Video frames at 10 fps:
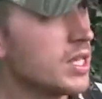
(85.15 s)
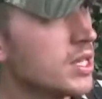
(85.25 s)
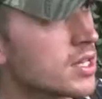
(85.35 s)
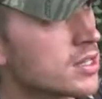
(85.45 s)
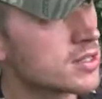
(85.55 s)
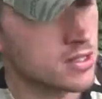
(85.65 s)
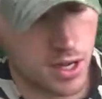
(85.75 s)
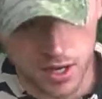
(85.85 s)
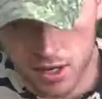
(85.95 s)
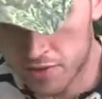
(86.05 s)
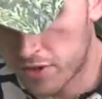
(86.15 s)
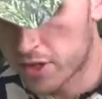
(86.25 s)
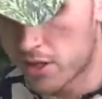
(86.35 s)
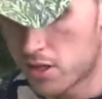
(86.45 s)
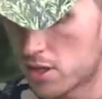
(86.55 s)
get this guy off
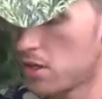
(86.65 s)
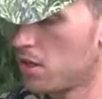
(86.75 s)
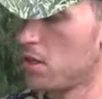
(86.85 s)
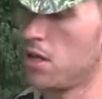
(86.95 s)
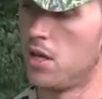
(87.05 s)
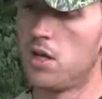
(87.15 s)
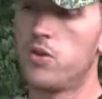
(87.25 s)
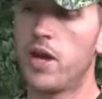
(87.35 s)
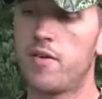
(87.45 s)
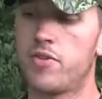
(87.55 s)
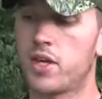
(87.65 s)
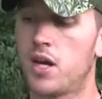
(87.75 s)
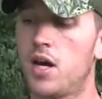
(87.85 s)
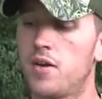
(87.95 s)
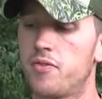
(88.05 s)
here, you have the
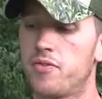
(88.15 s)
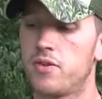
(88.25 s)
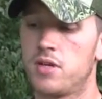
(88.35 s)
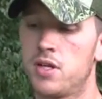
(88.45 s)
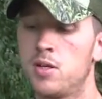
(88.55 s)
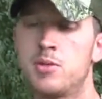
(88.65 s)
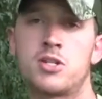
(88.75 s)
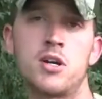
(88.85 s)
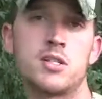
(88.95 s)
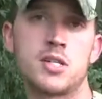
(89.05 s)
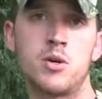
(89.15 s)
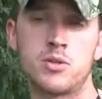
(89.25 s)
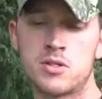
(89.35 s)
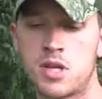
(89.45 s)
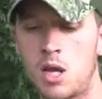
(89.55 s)
cuff. It's hard to tell
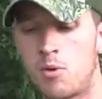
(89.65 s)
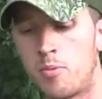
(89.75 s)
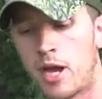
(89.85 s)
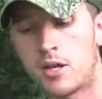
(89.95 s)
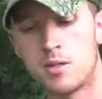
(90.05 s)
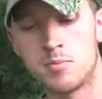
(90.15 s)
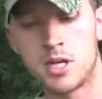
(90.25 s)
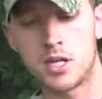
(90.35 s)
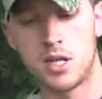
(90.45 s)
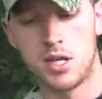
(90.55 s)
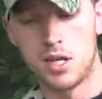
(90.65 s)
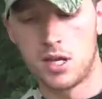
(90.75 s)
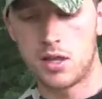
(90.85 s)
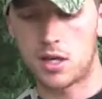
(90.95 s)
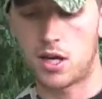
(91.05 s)
with this camo pattern, but
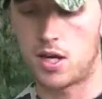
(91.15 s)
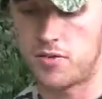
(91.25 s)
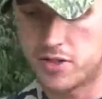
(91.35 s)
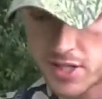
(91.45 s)
the cuff is